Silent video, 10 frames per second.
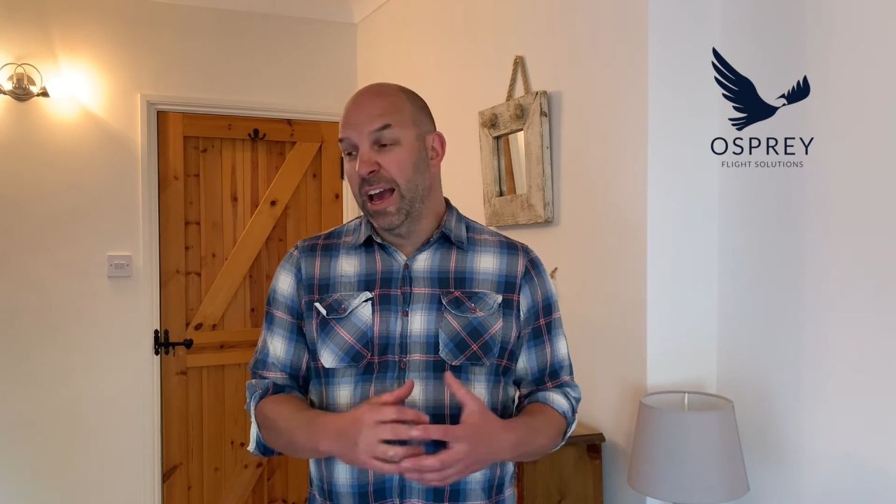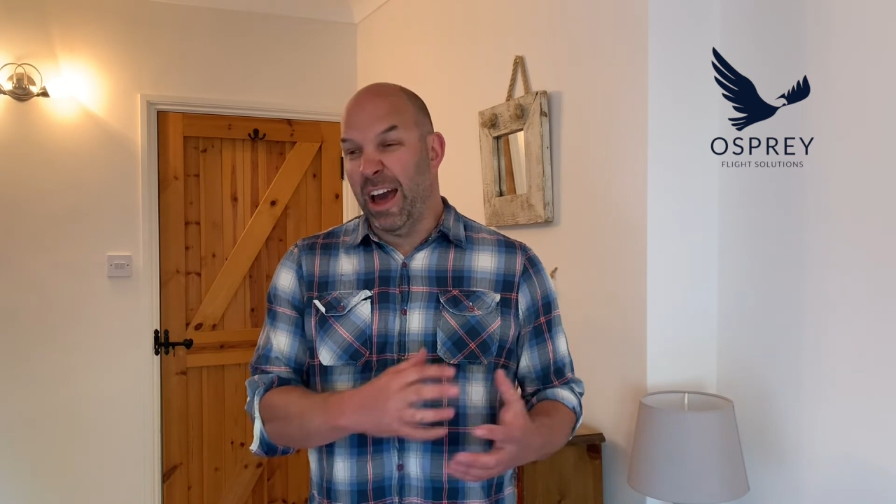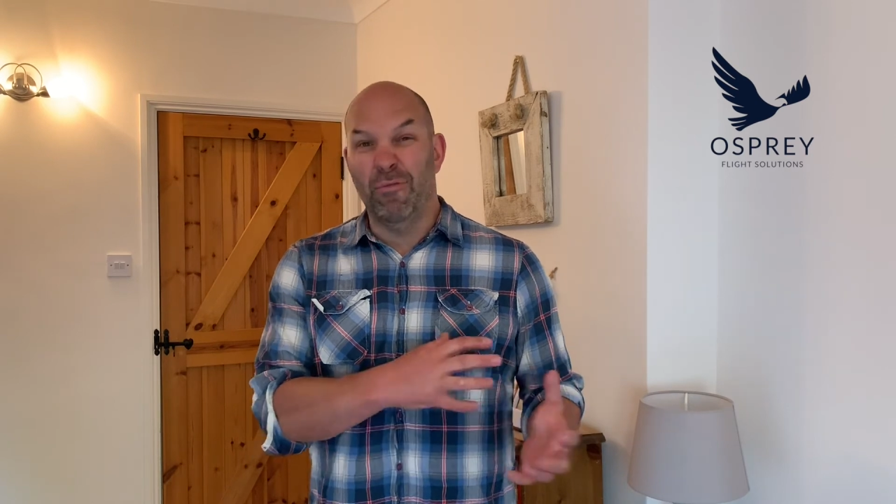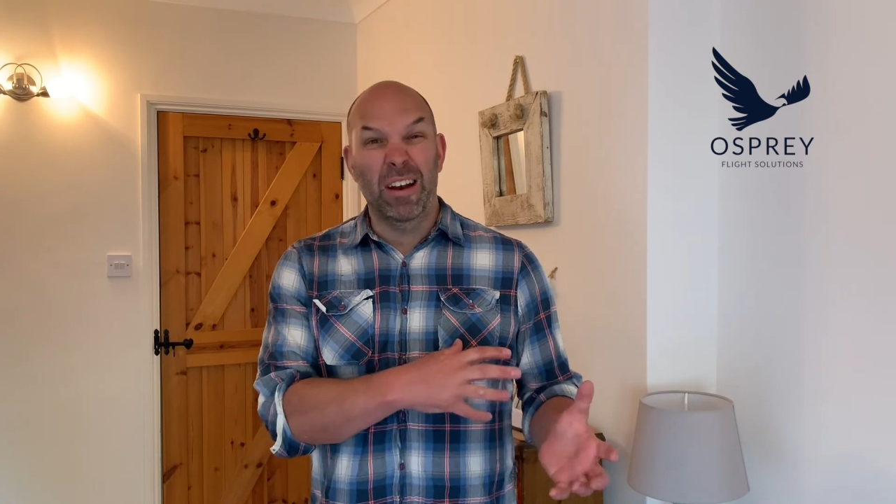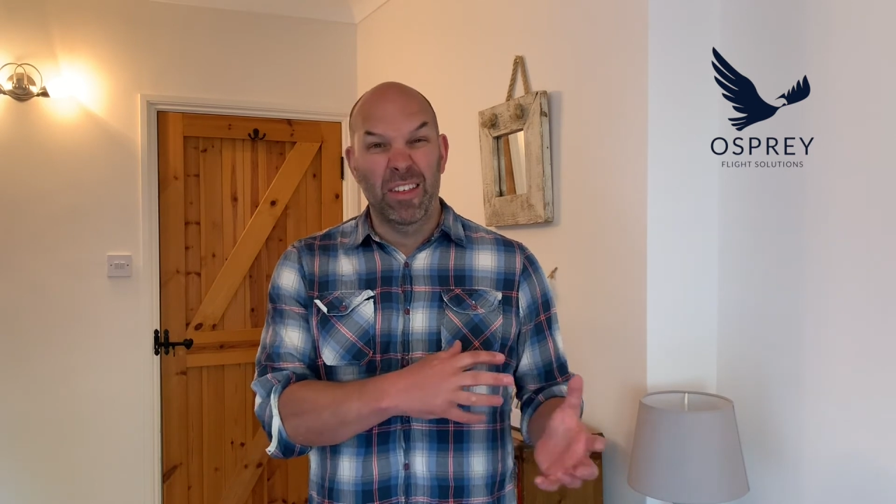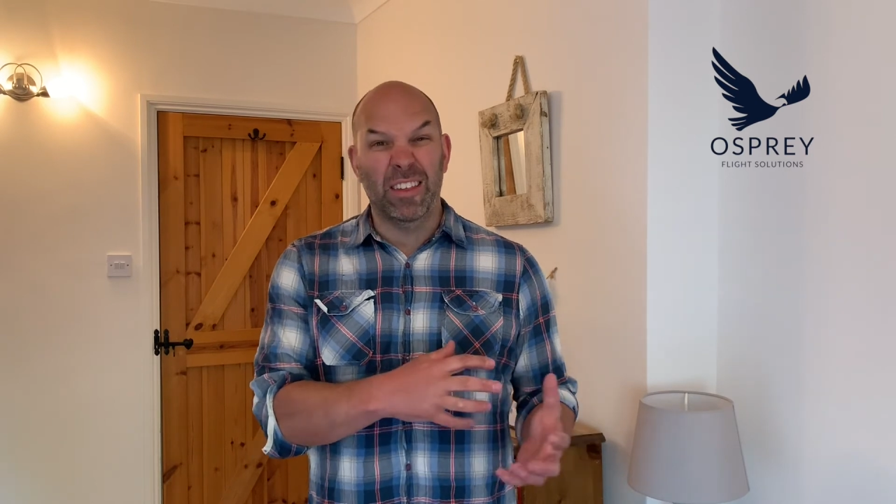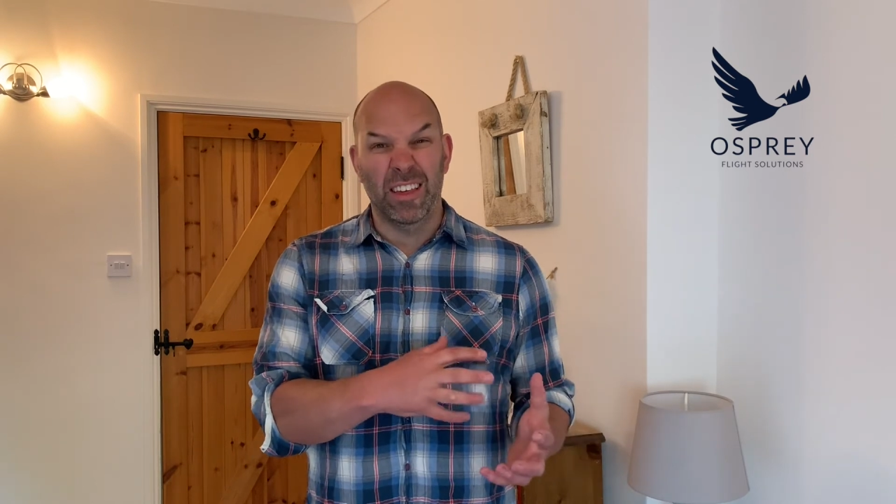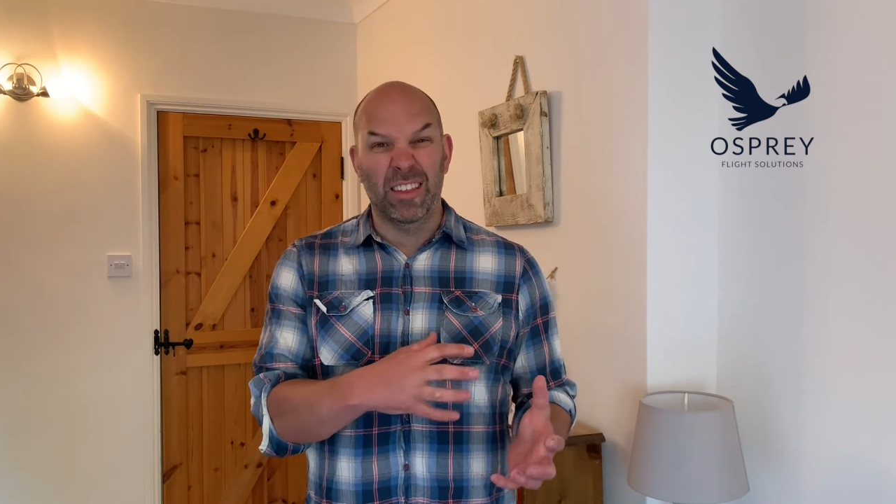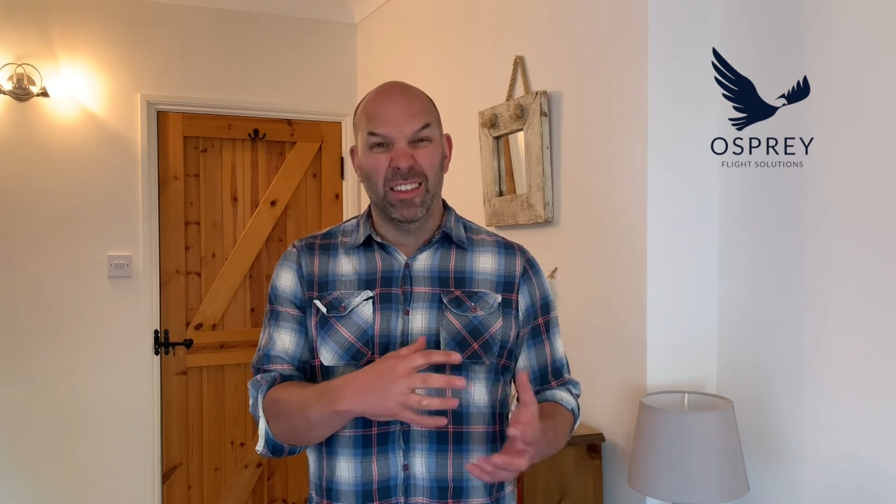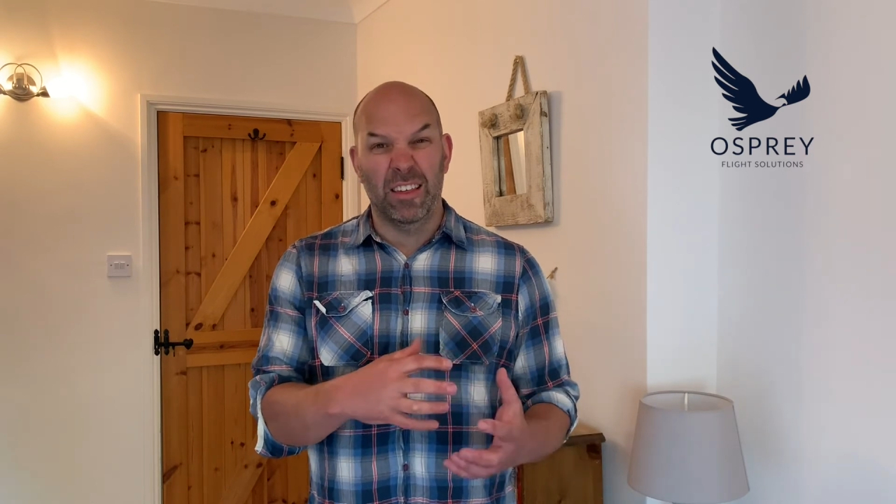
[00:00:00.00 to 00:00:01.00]
And really, this
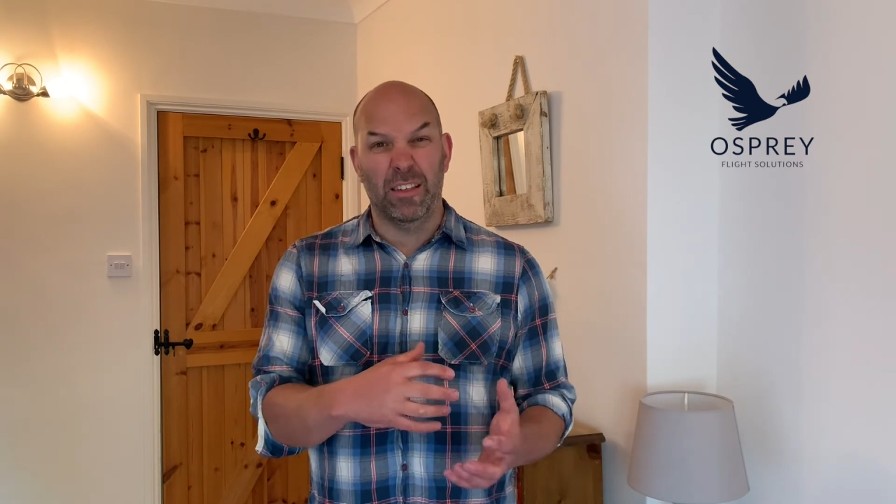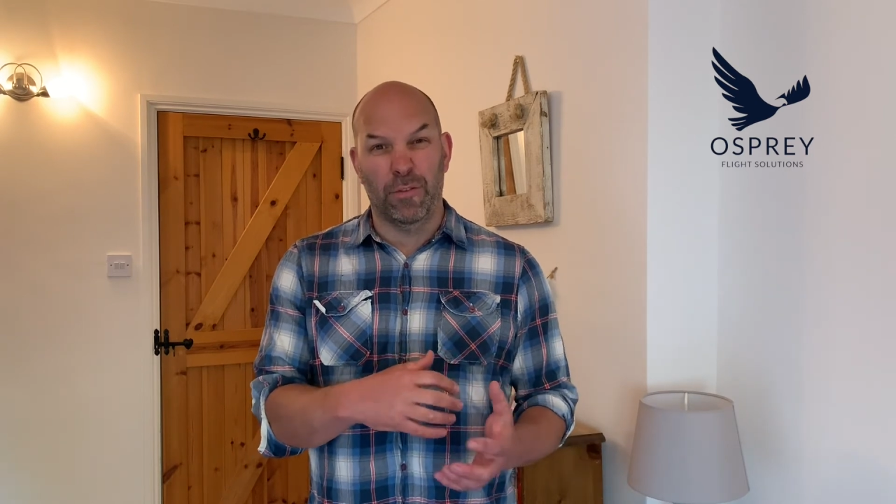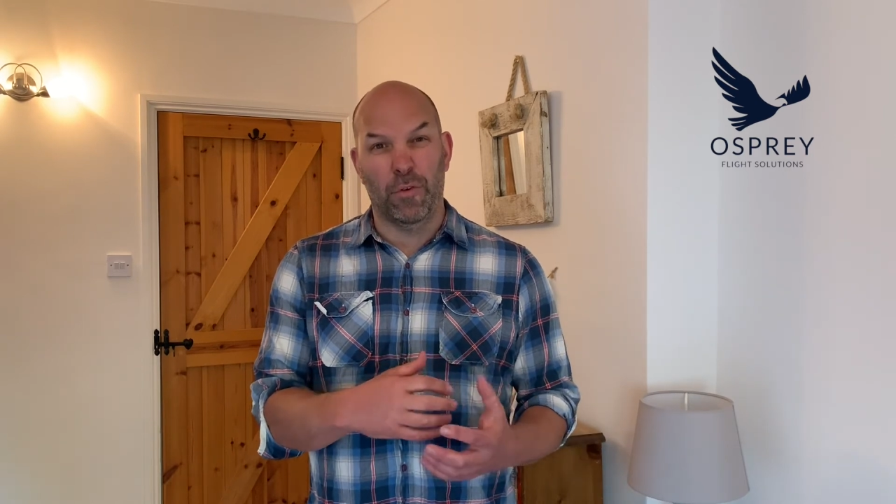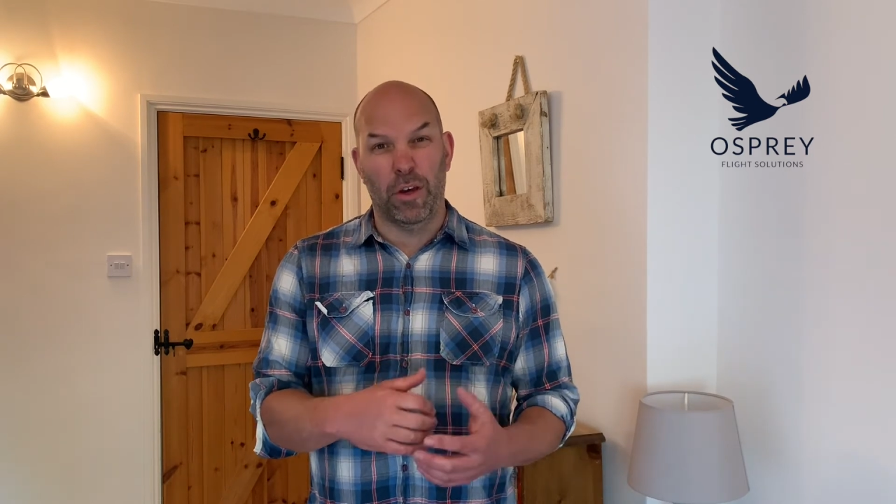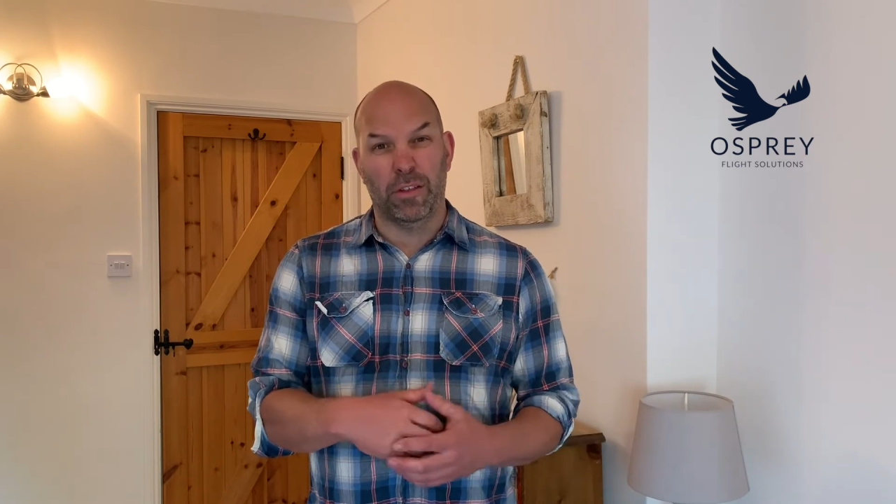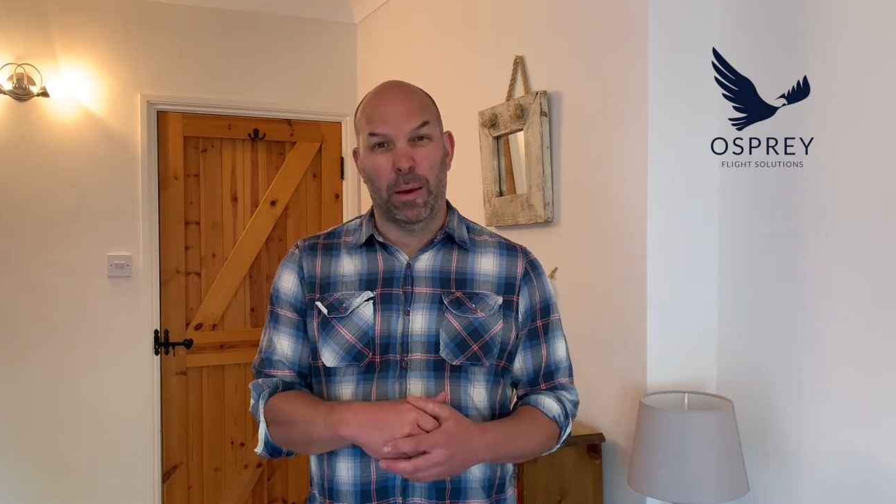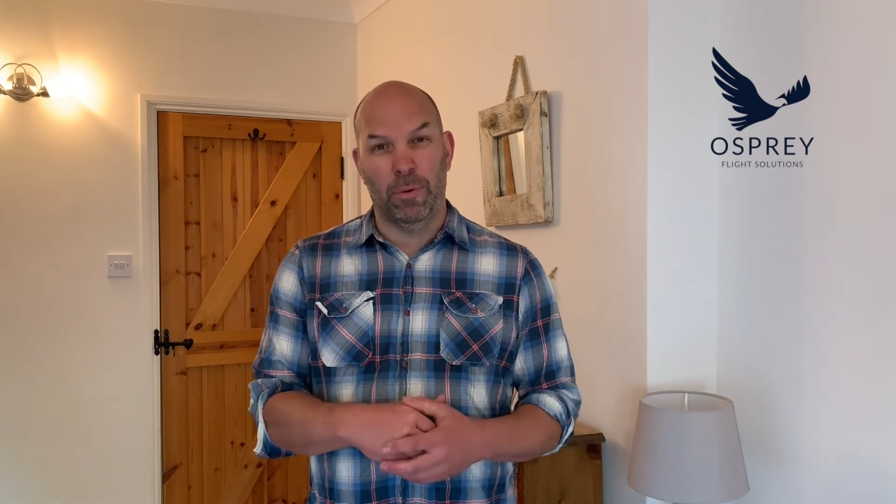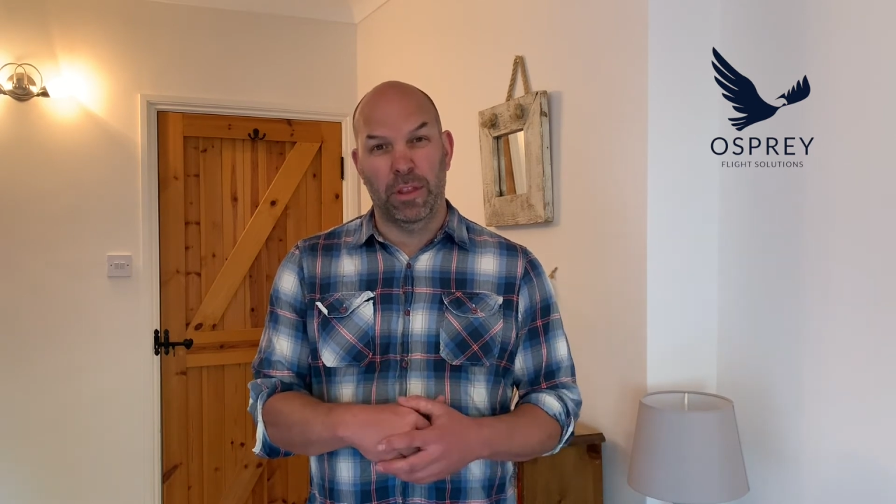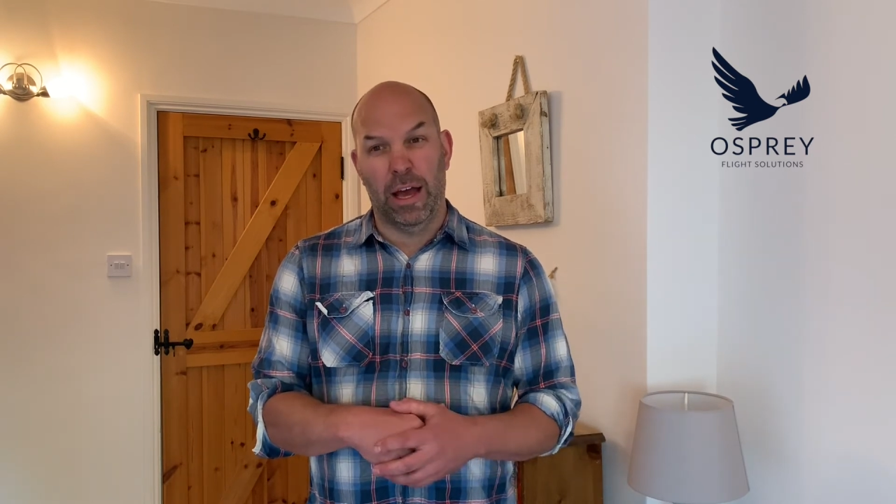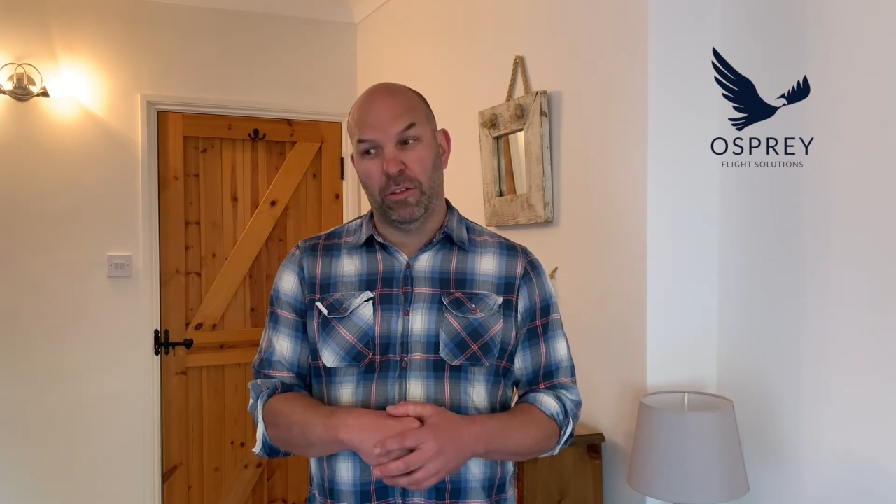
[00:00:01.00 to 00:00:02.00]
is this is the first step
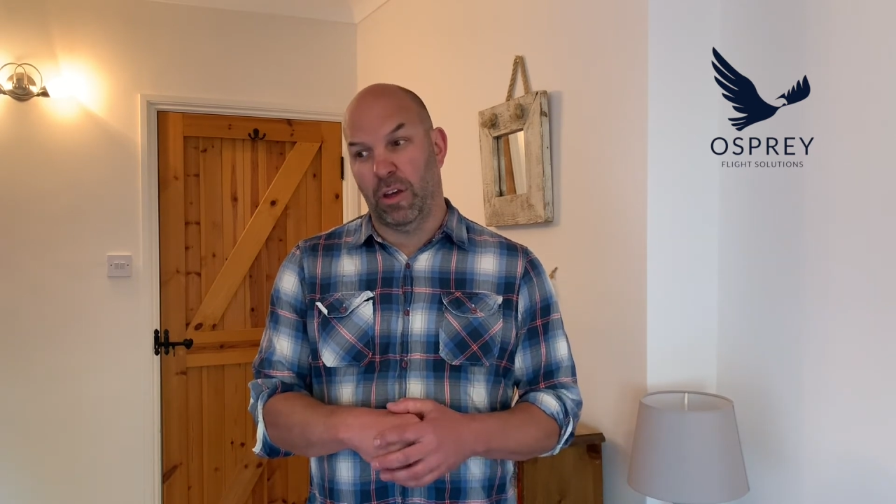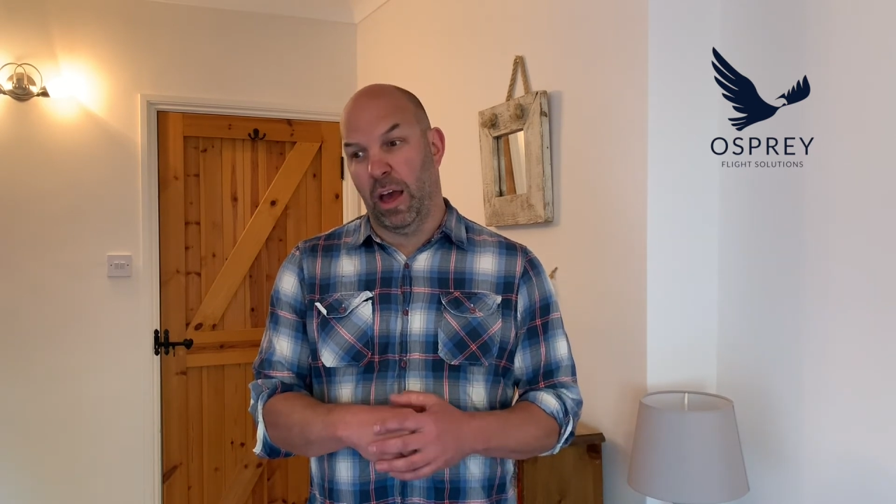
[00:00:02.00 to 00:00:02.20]
in that.